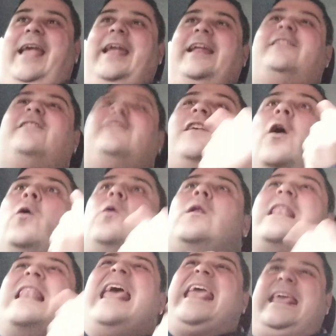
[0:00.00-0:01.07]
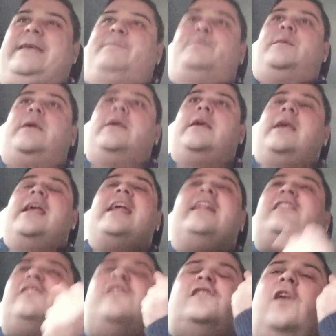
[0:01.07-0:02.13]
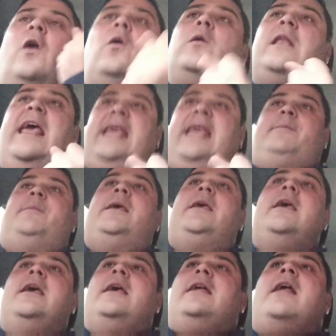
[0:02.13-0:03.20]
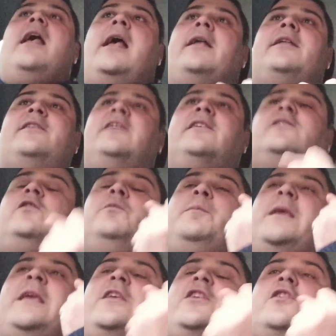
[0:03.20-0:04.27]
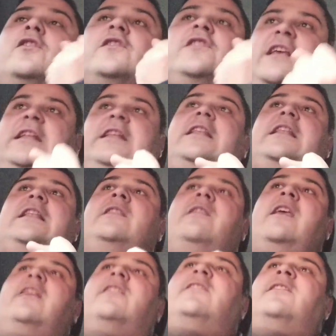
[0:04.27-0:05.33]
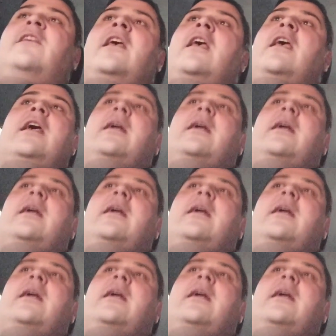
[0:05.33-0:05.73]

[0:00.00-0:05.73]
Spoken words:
It's so lame. It's so lame just to be using this